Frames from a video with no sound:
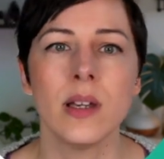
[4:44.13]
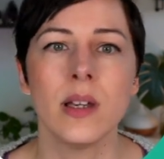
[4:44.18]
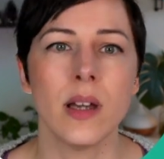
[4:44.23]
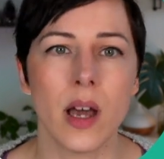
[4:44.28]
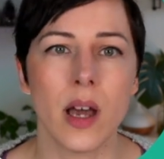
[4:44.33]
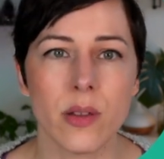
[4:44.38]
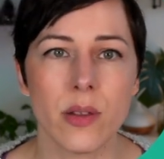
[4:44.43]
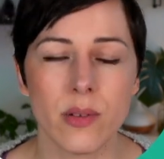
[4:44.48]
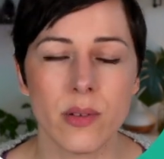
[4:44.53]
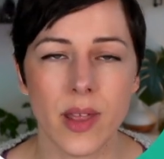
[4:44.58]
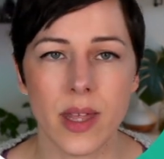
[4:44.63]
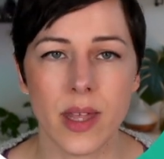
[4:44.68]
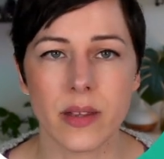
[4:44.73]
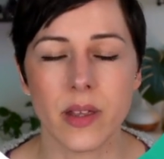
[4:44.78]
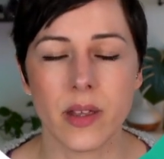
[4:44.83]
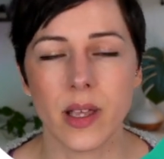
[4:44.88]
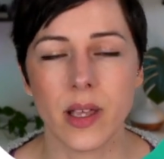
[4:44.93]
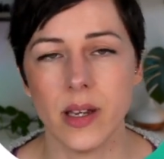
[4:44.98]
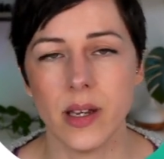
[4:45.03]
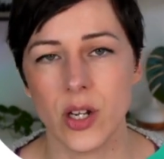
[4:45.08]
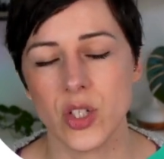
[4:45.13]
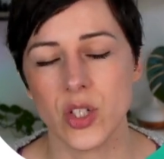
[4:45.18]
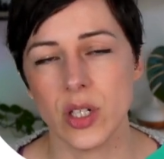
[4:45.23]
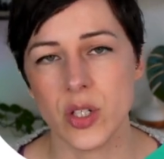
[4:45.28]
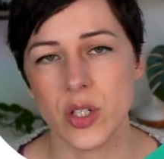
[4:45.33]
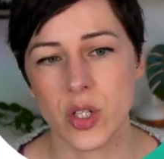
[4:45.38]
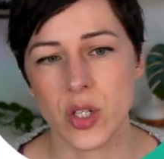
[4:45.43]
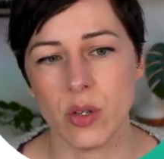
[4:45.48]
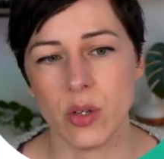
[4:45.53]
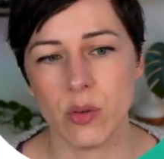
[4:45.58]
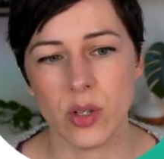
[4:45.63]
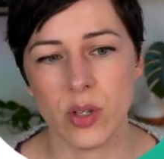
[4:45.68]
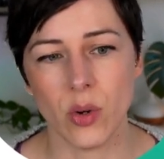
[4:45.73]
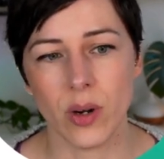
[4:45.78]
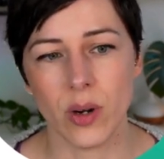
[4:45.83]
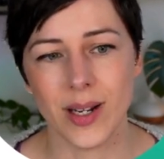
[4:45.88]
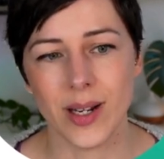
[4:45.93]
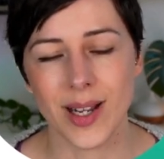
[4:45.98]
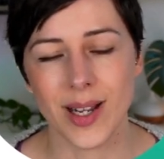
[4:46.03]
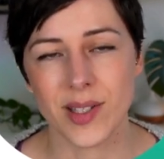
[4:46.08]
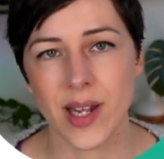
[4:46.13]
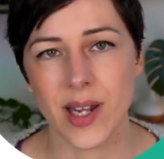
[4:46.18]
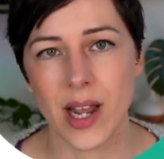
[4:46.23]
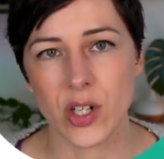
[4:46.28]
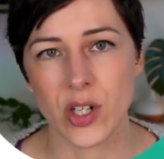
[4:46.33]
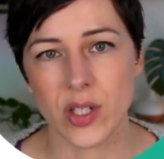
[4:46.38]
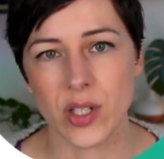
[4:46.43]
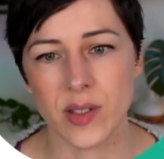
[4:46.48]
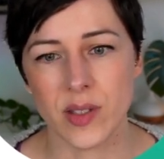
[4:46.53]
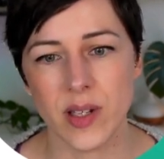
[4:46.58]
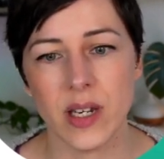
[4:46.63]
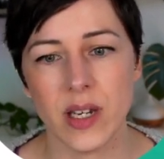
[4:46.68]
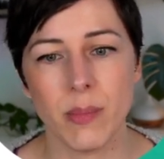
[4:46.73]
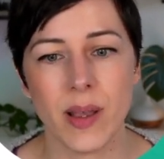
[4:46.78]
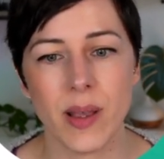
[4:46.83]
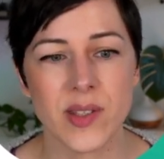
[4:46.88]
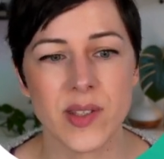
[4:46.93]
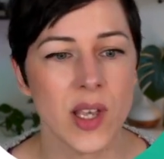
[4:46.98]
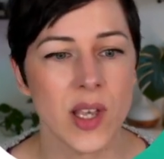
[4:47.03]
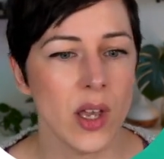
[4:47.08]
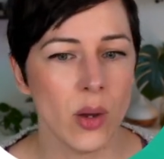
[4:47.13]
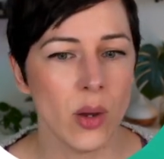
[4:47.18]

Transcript: other than the connection to your next actions database,